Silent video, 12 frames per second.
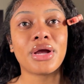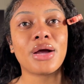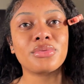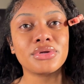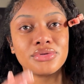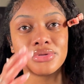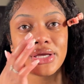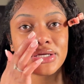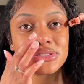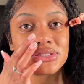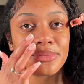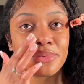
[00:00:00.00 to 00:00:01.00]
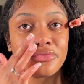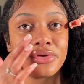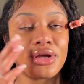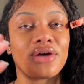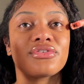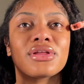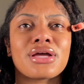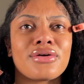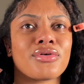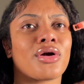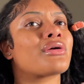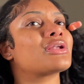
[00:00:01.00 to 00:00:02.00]
I want to do like a separate video. I feel like I've
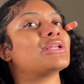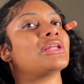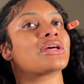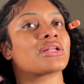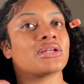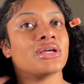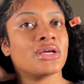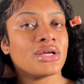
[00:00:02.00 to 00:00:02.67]
already done